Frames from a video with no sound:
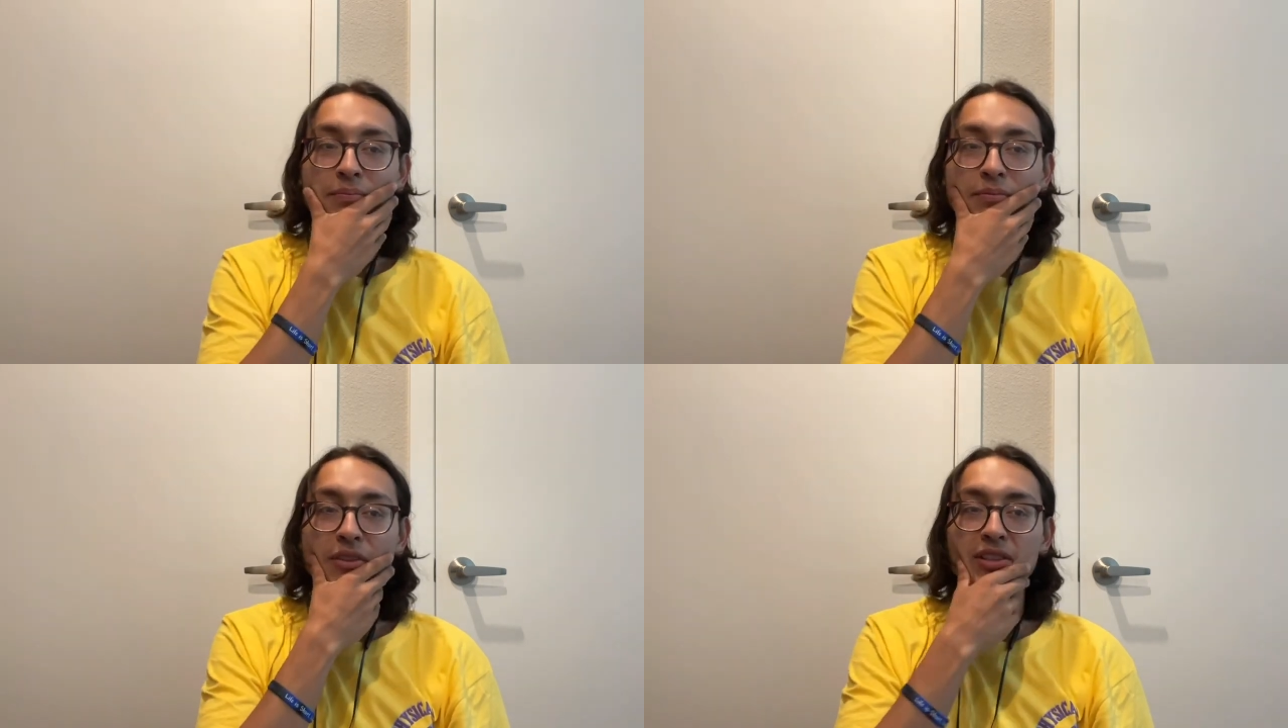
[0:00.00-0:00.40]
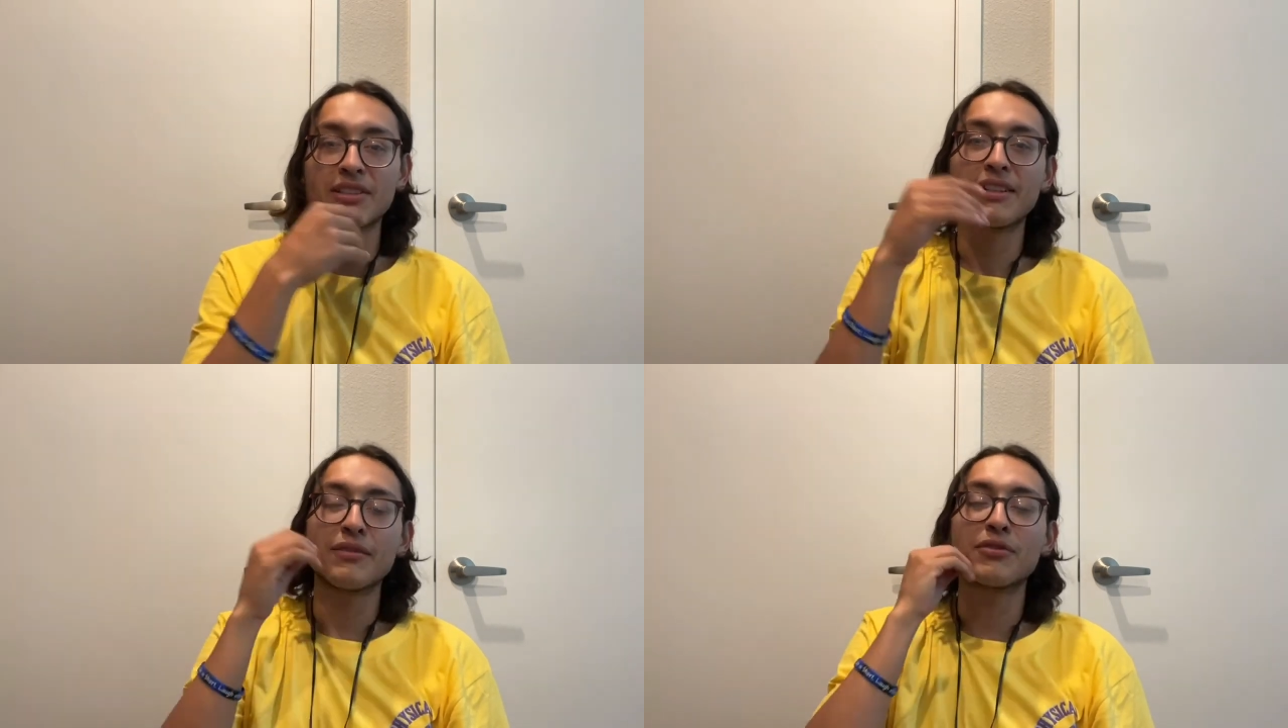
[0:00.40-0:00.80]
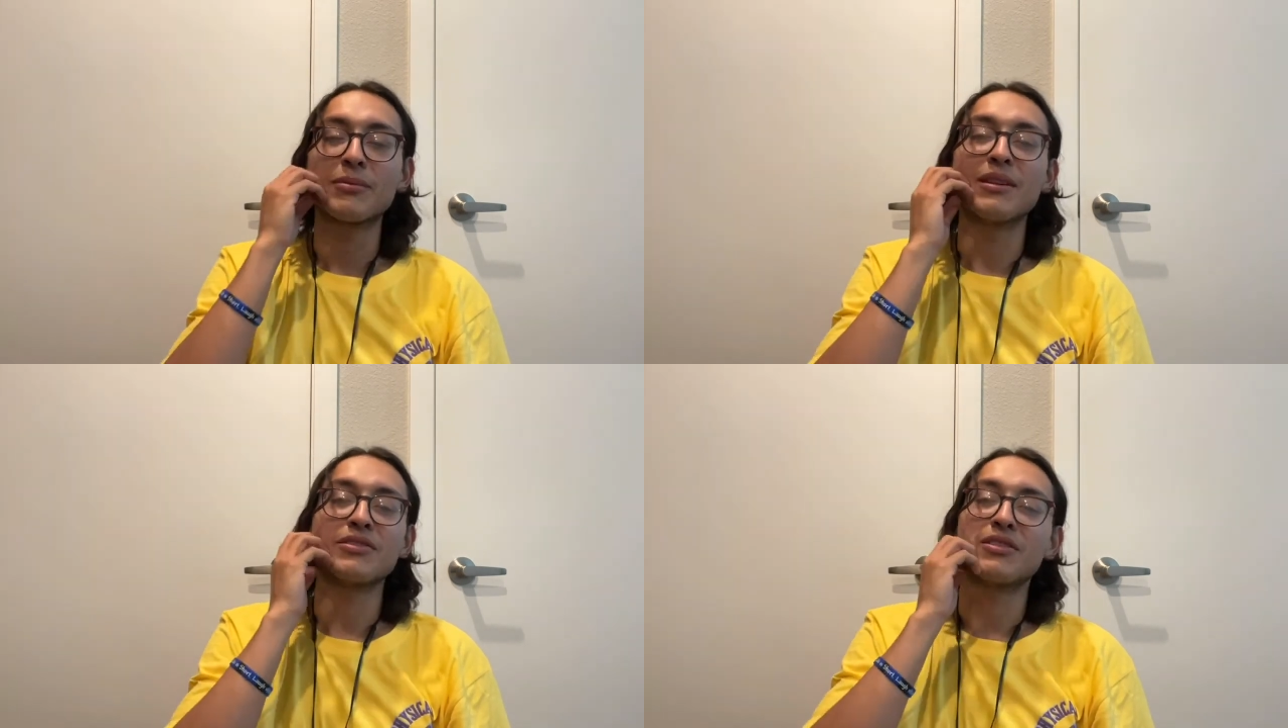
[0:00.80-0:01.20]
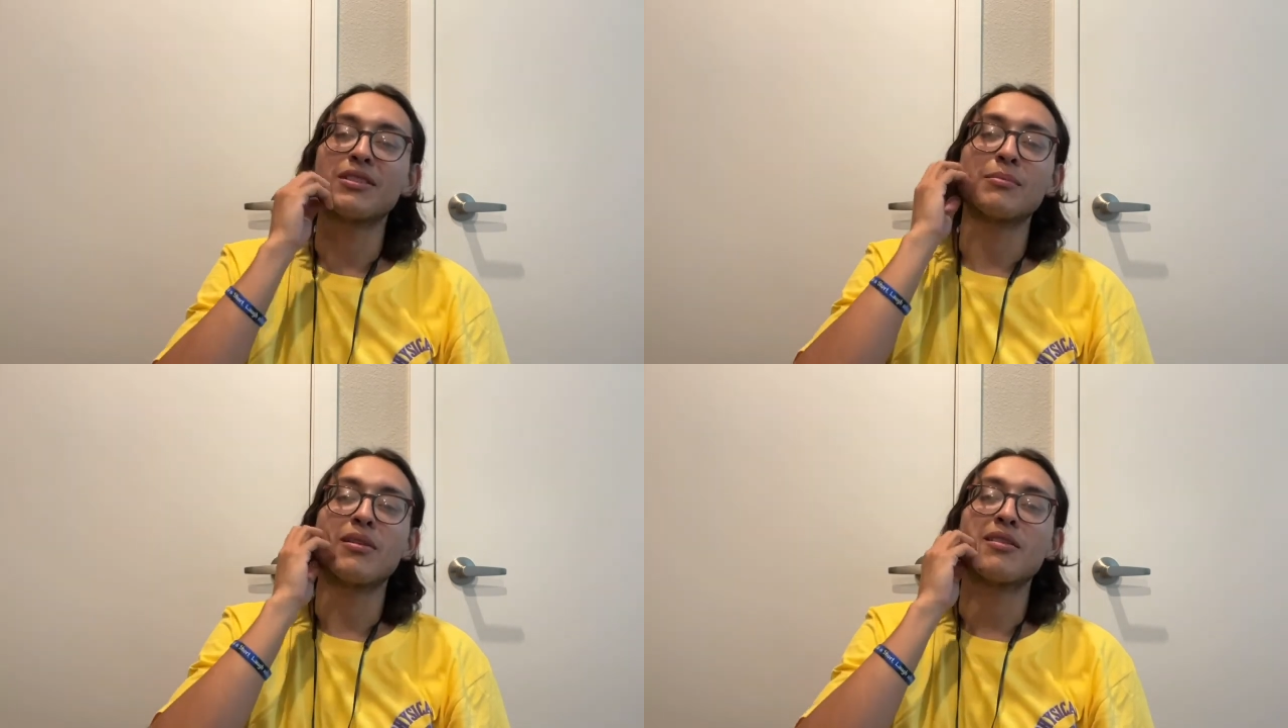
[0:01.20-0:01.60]
there's like information at
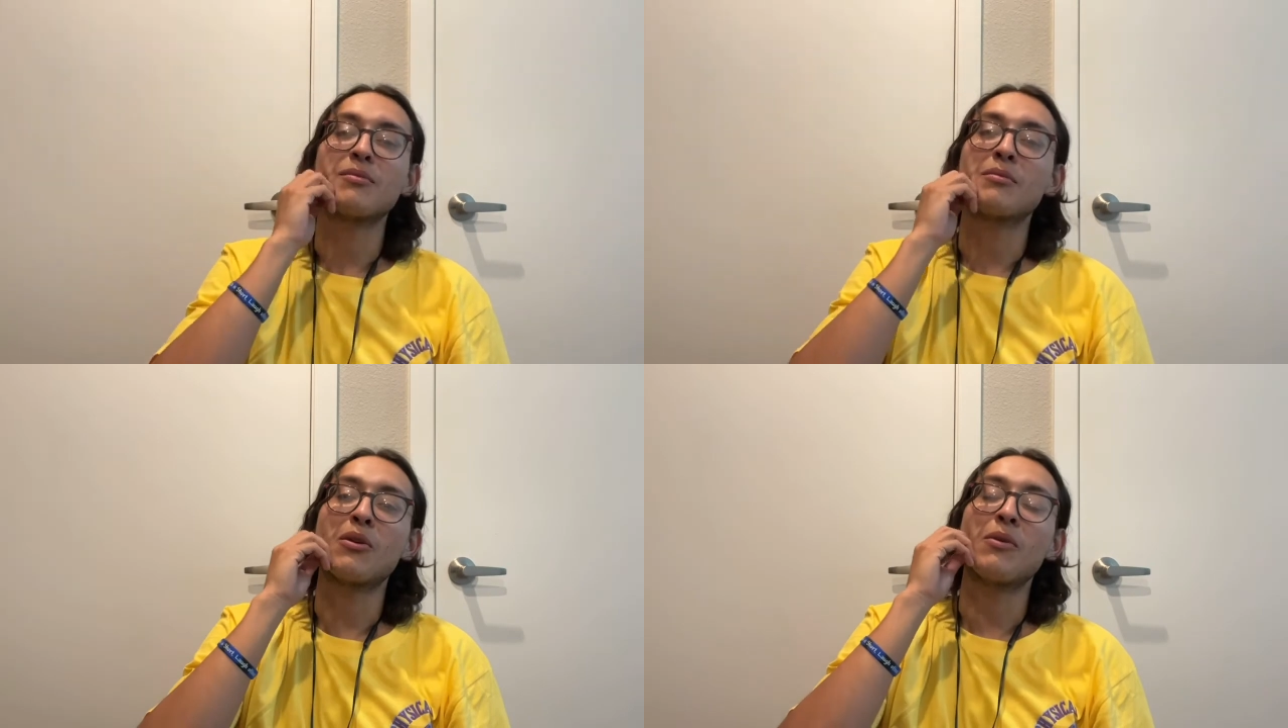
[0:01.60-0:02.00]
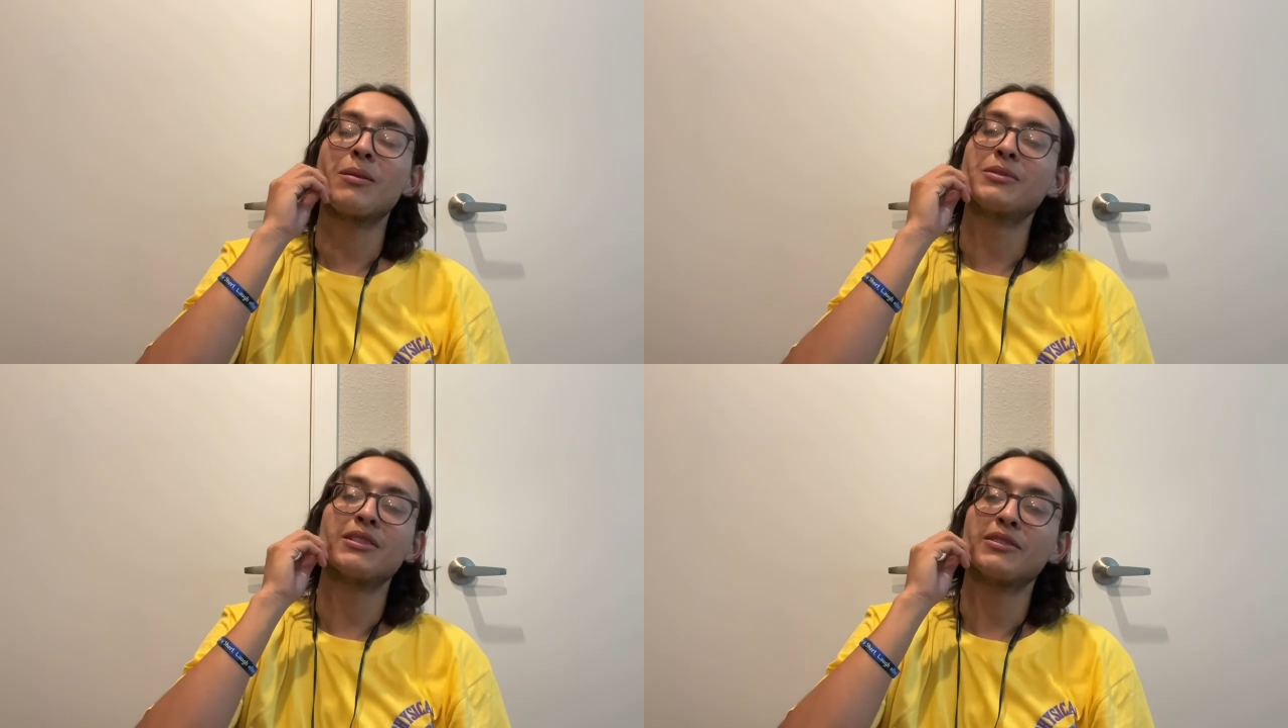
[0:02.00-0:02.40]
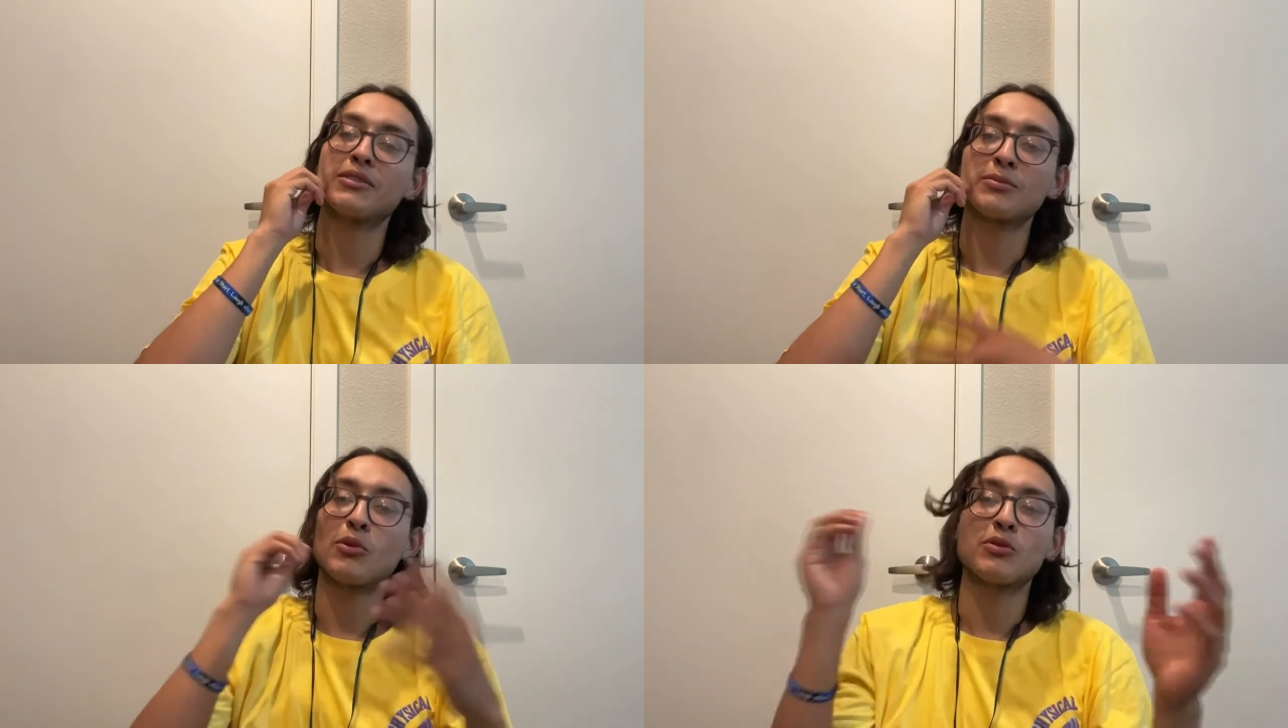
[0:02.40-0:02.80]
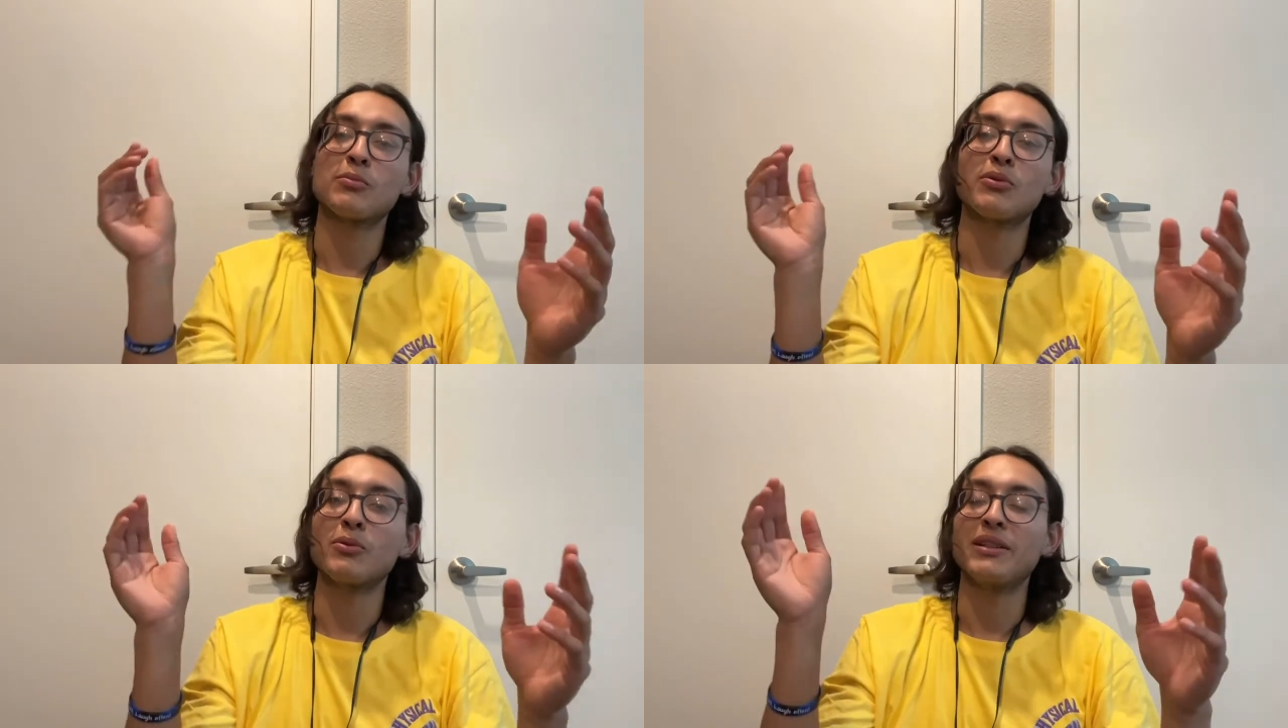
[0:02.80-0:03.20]
the bottom of my website. There's
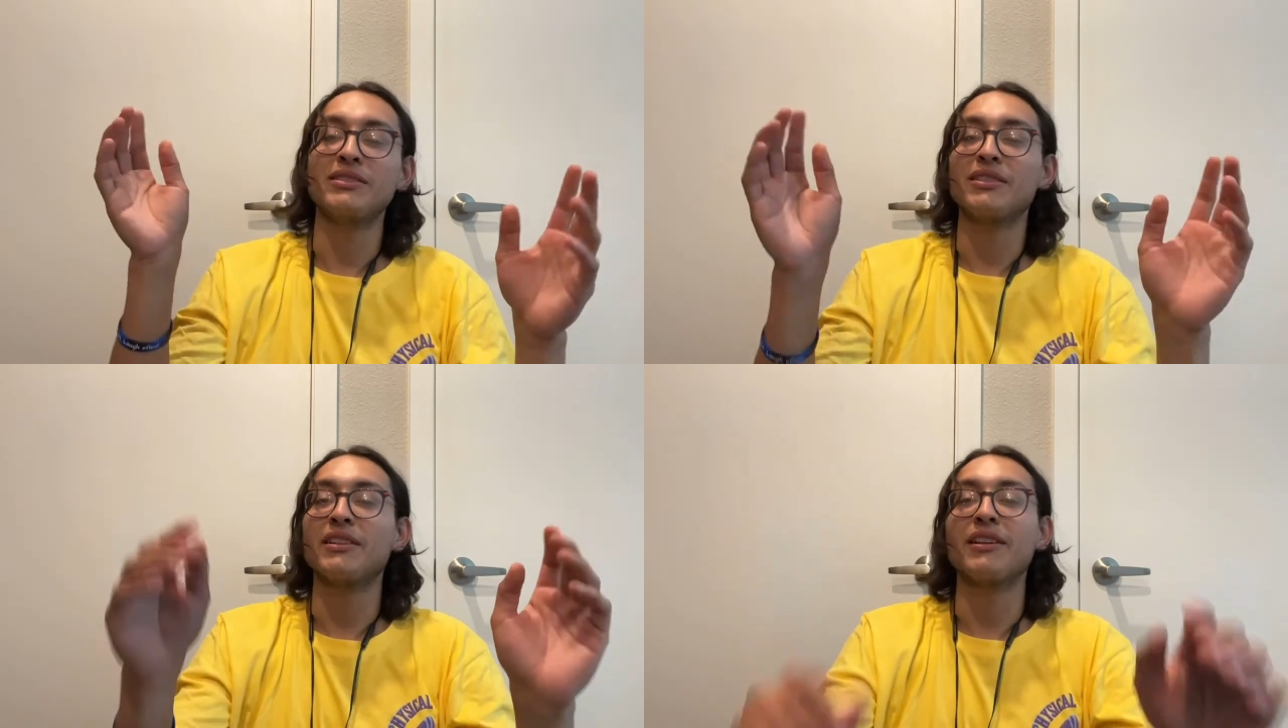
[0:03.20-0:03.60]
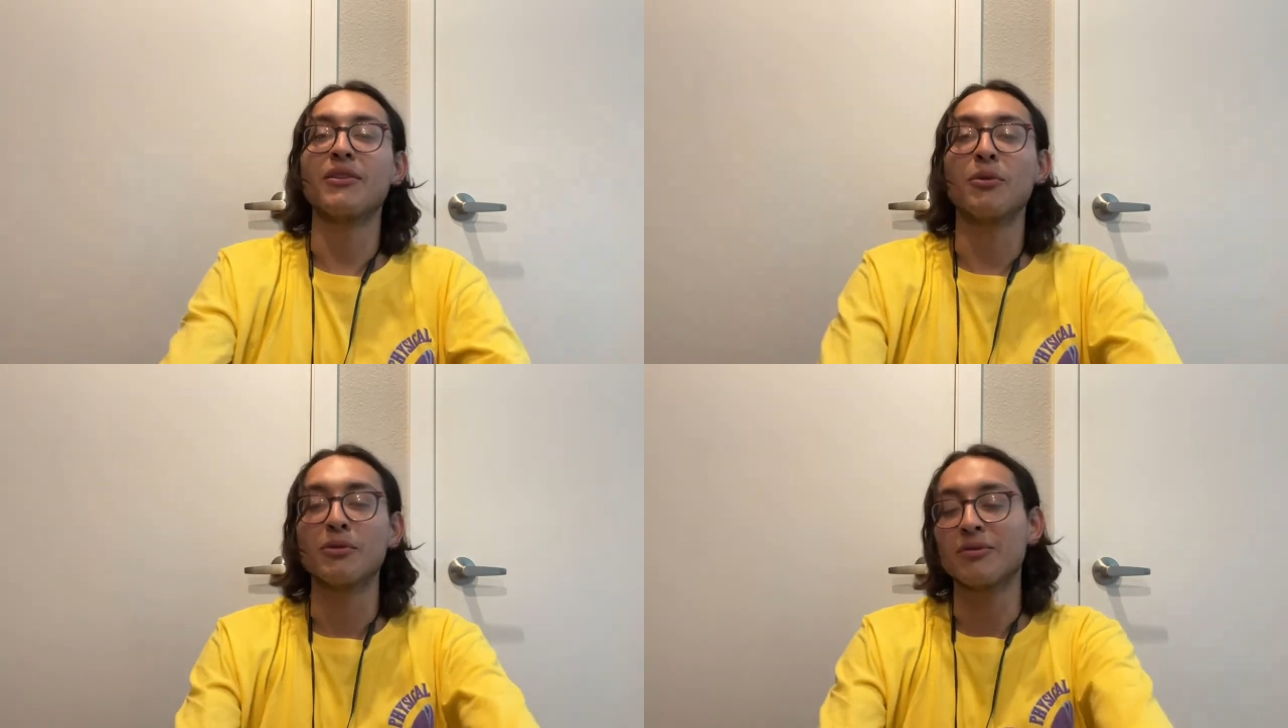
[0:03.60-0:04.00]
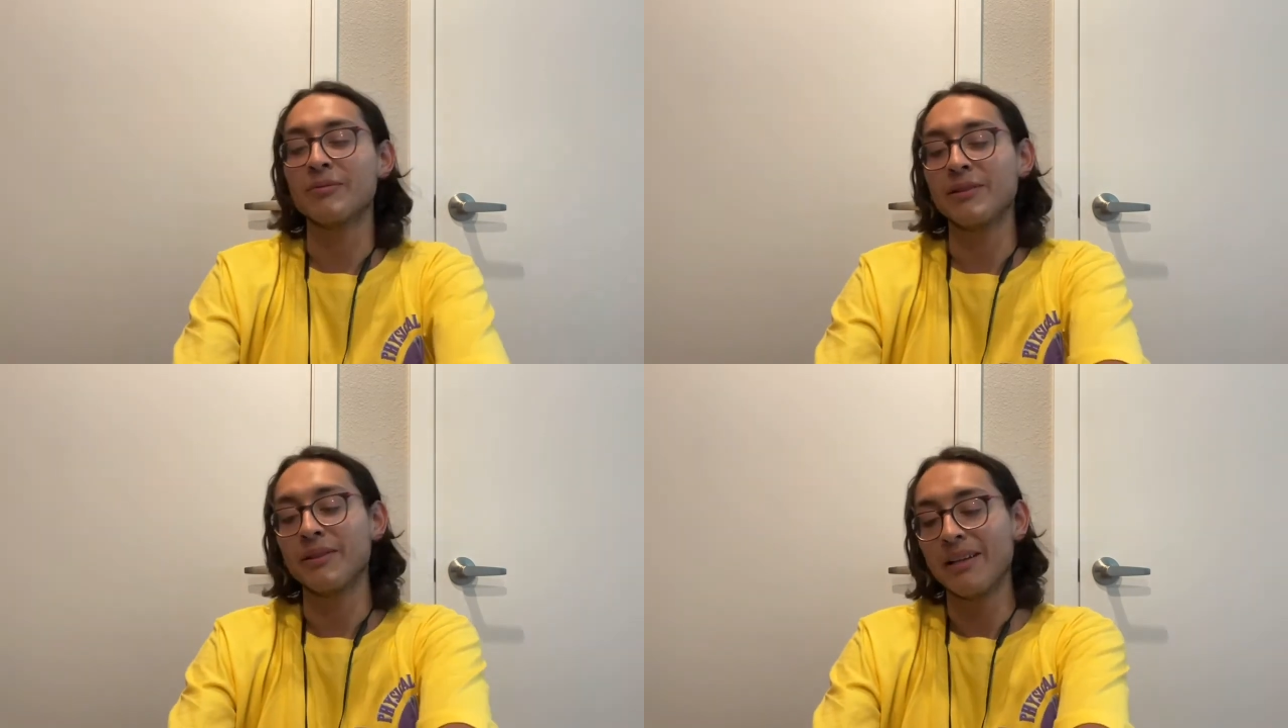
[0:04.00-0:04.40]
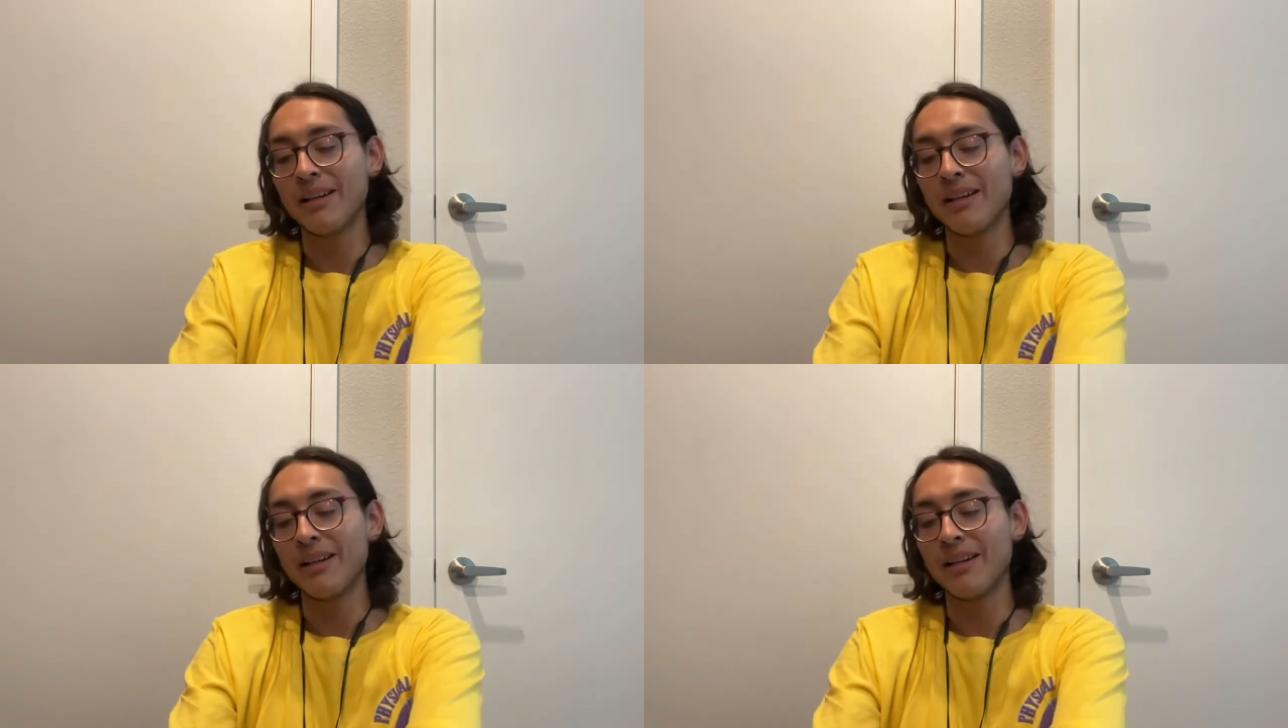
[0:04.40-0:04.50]
multiple ways you can get a hold of me.